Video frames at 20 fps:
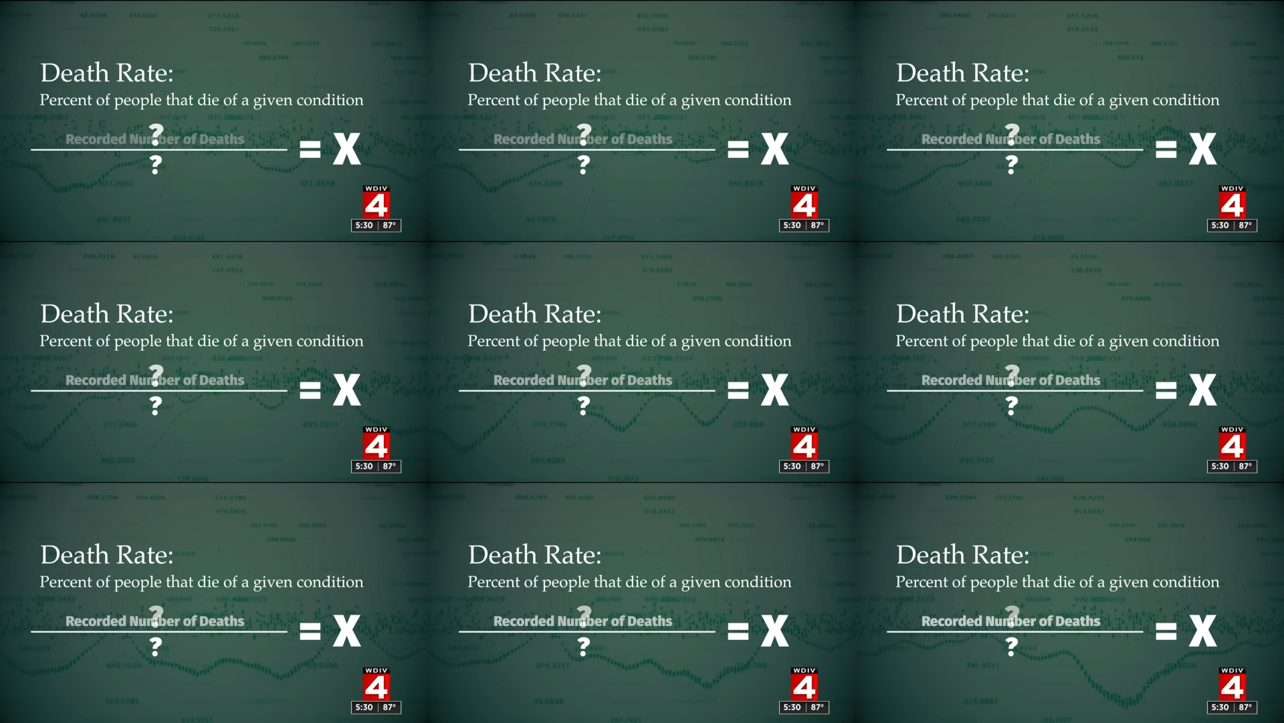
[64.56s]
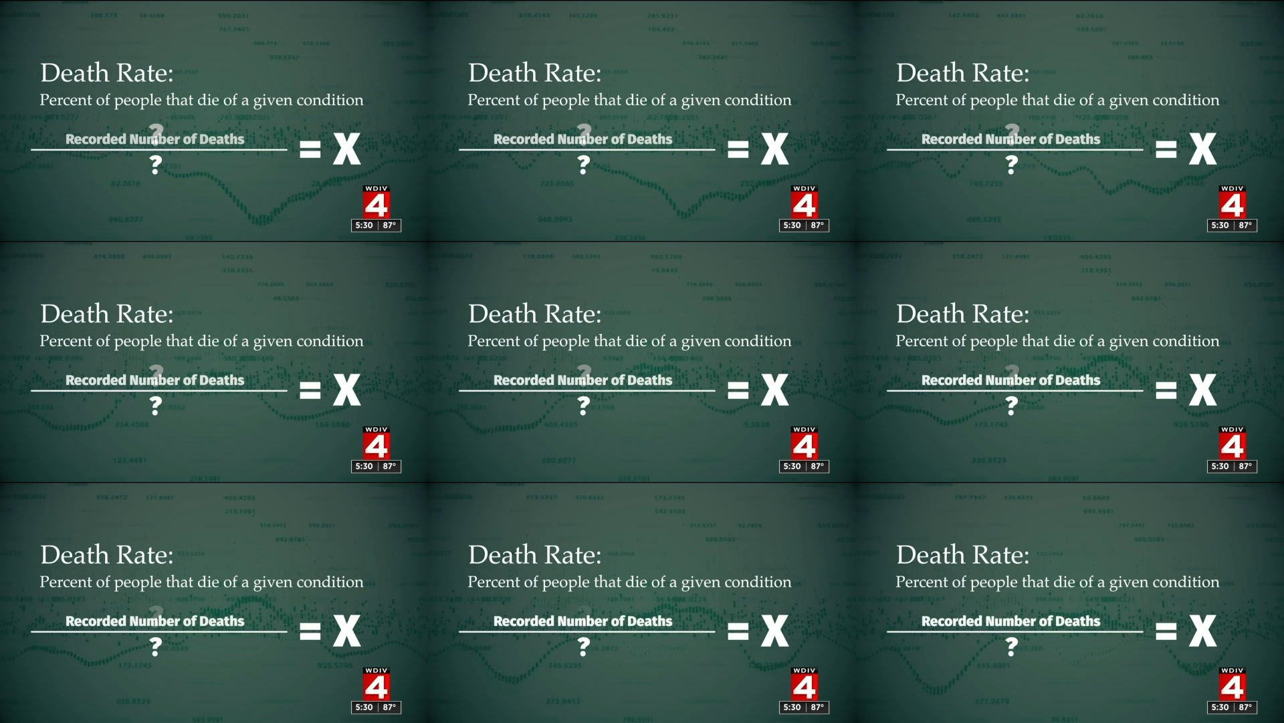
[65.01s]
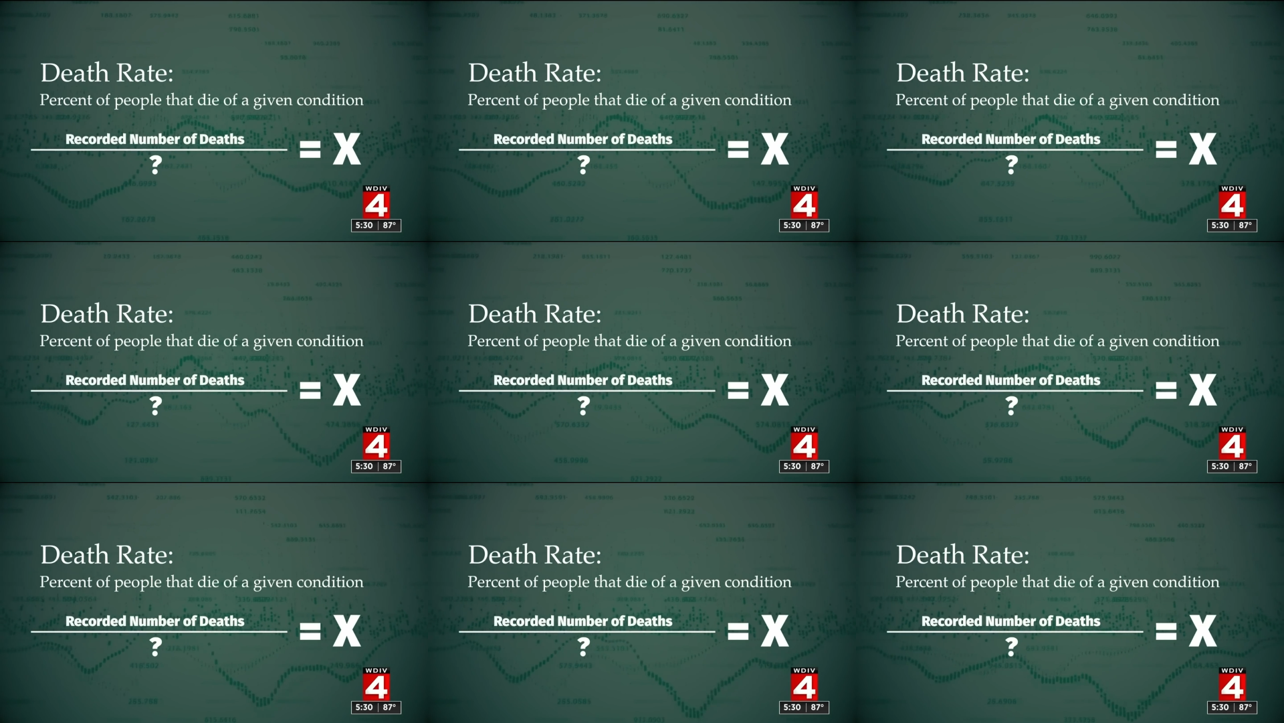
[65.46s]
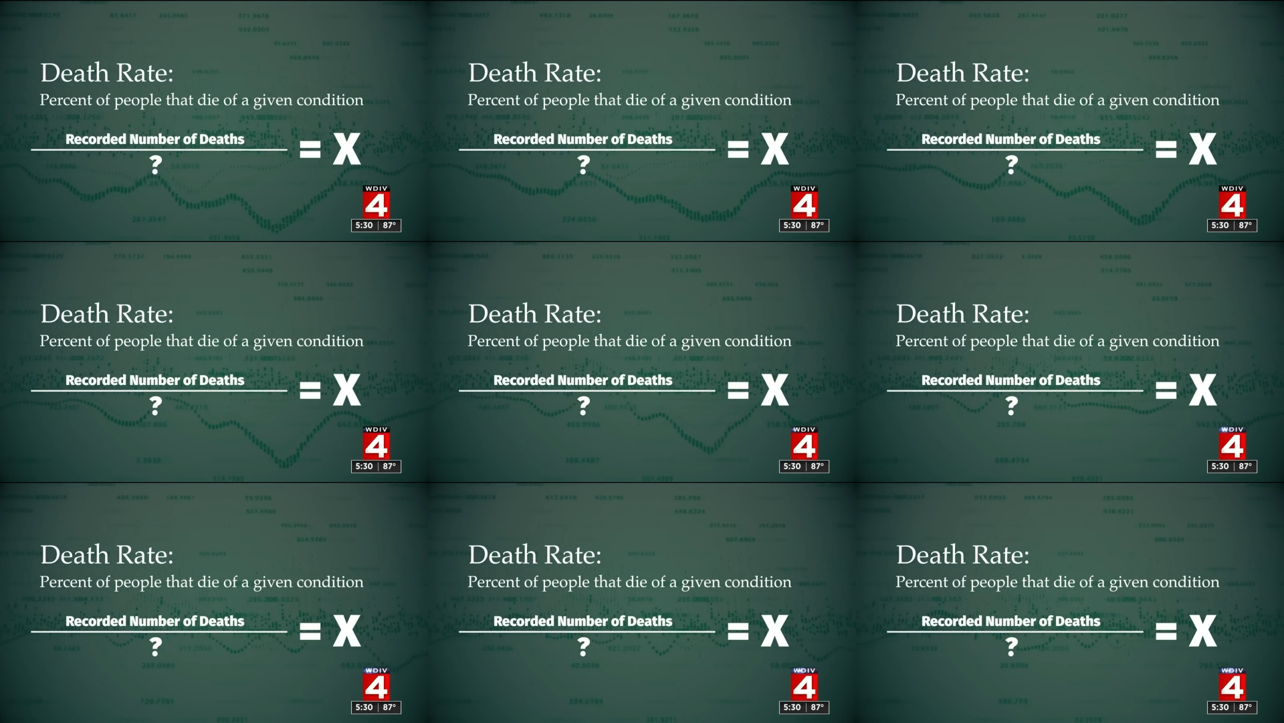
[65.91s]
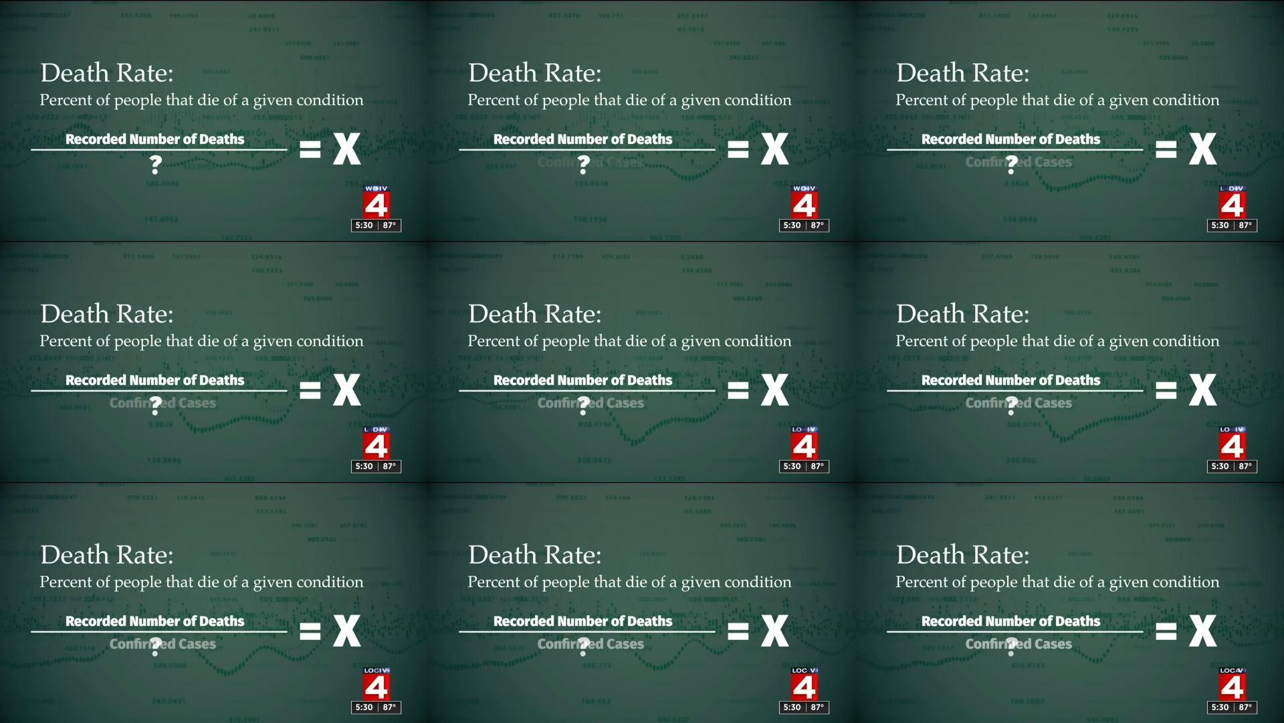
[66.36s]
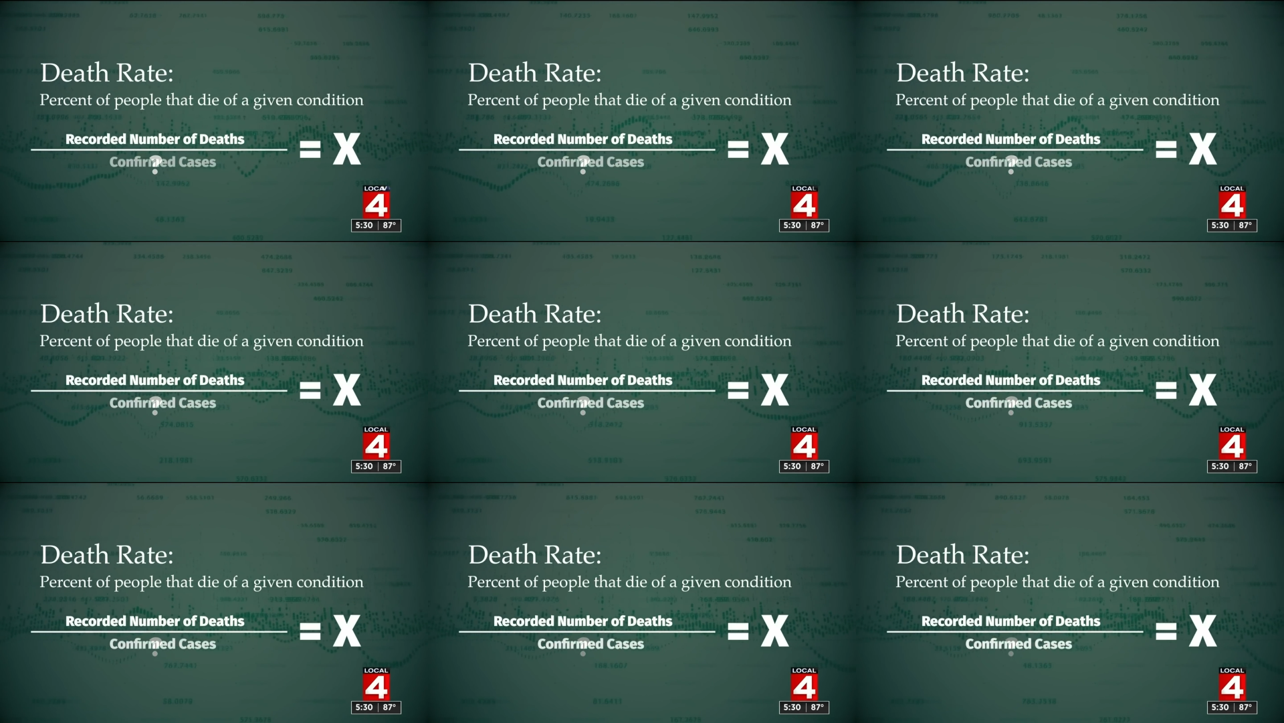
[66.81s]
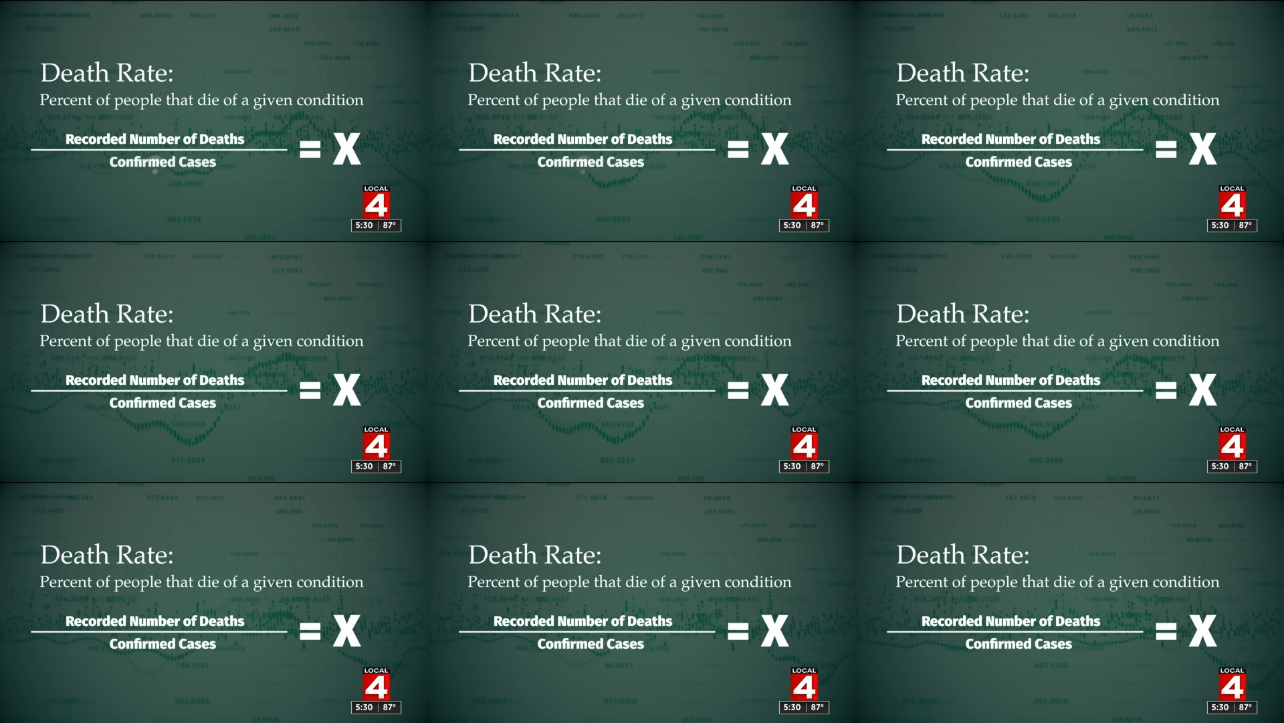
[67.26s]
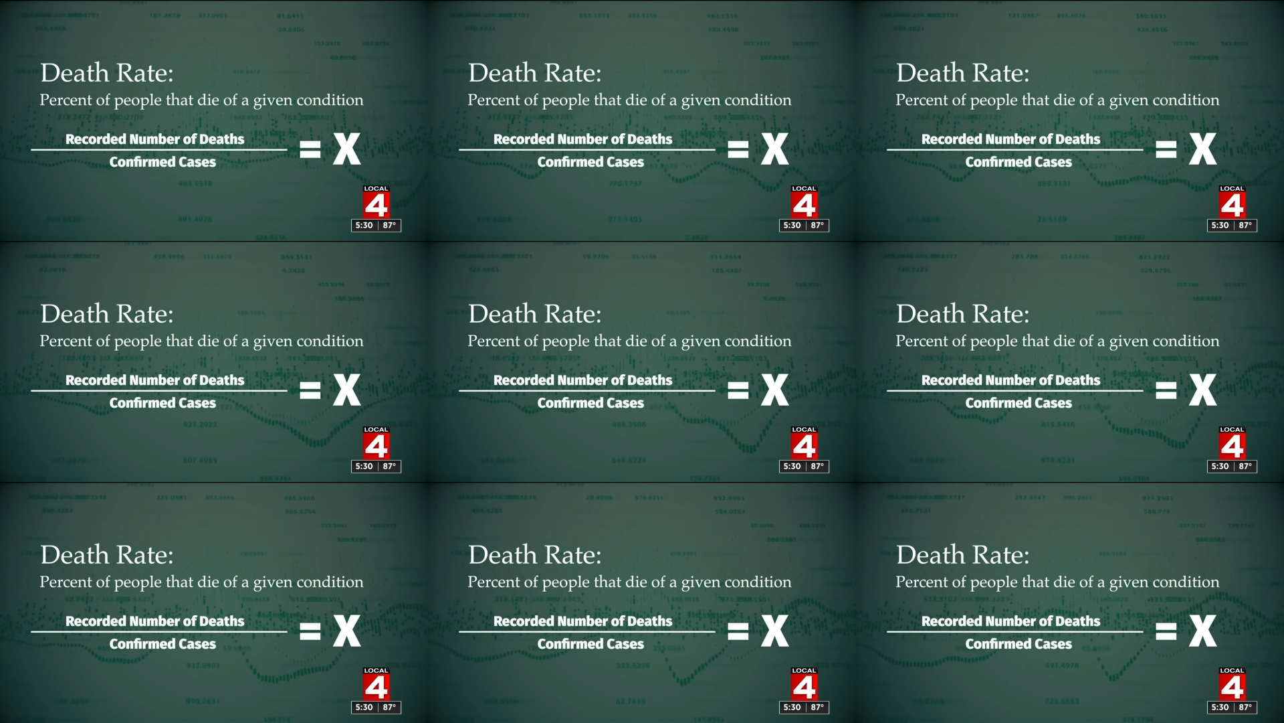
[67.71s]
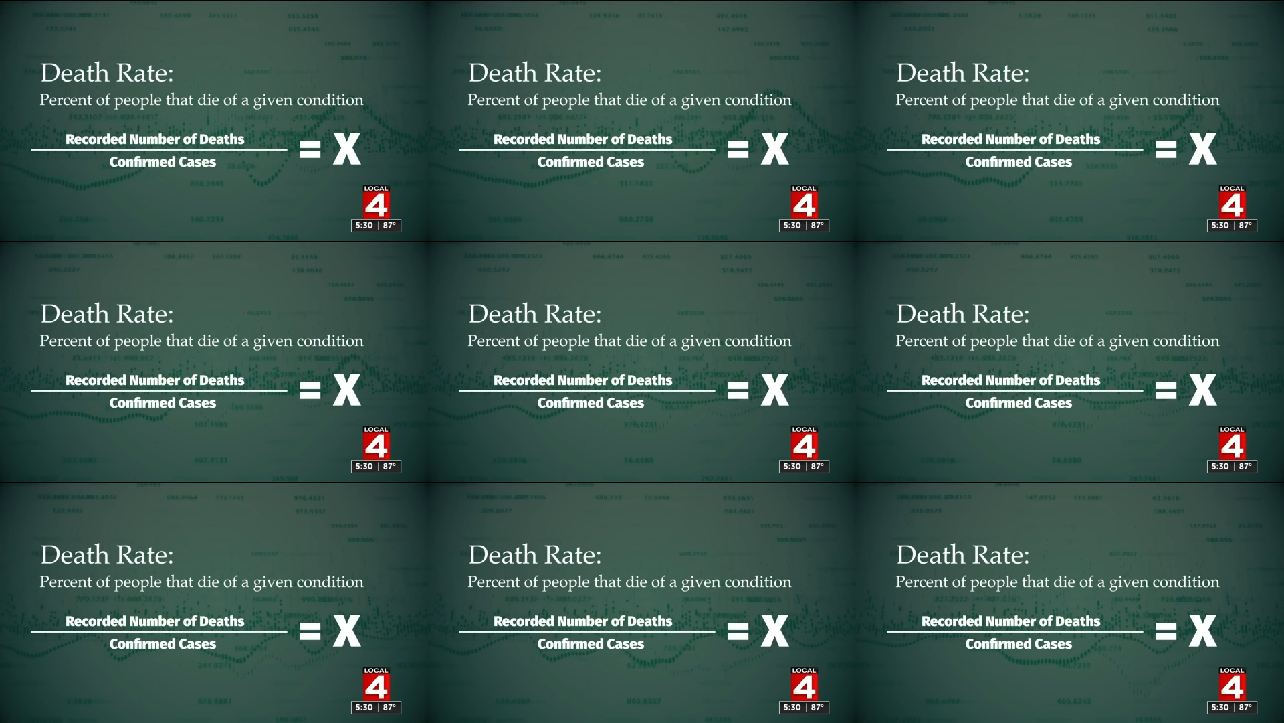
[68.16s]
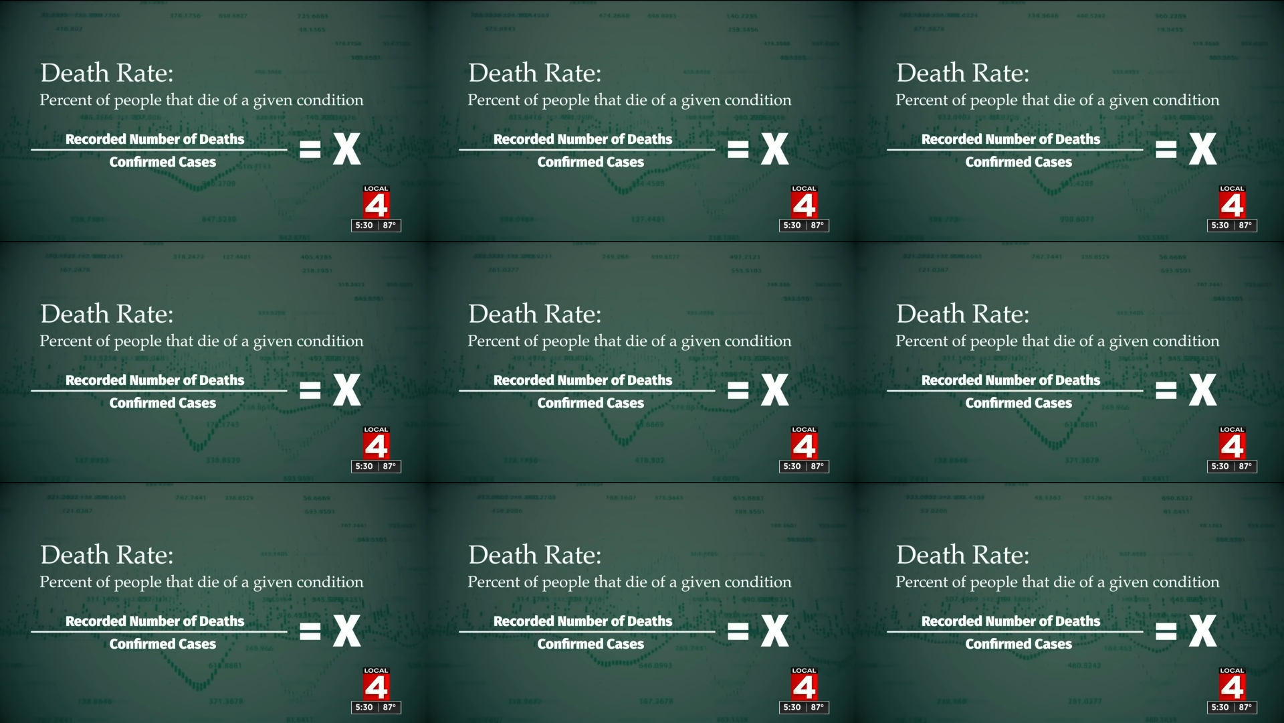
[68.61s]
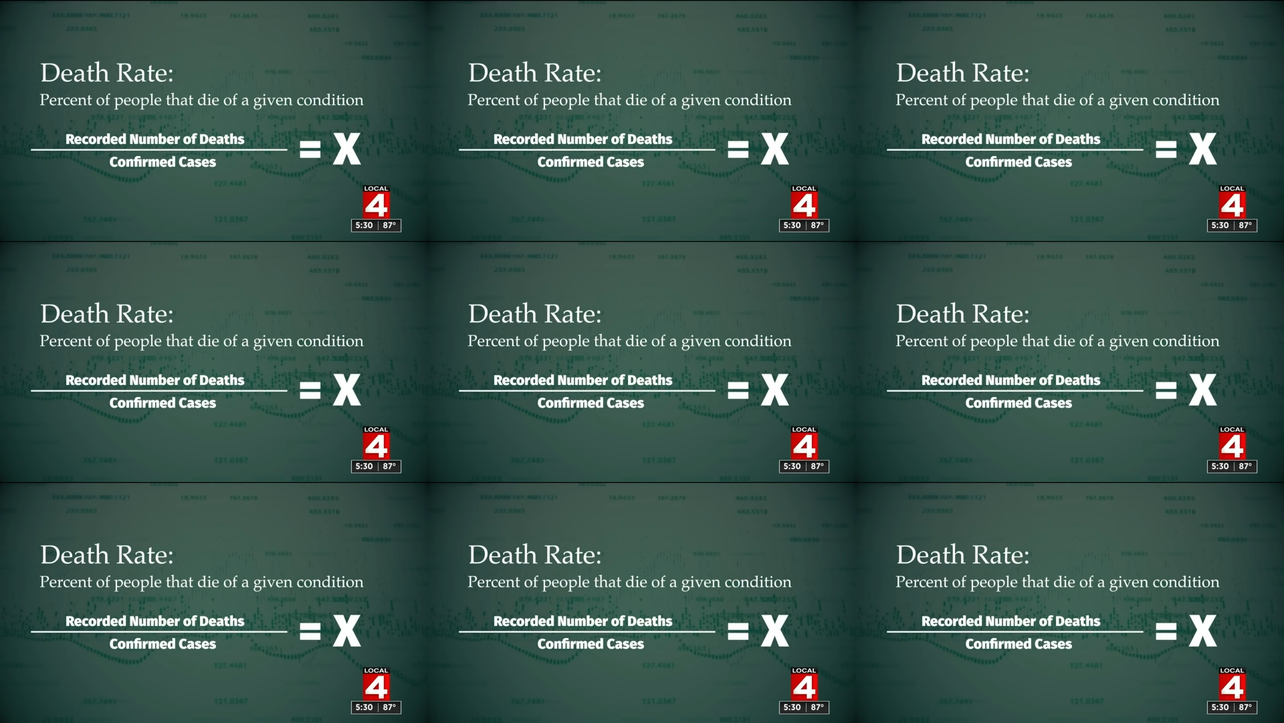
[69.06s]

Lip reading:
No face is visible, so there are no lips to read.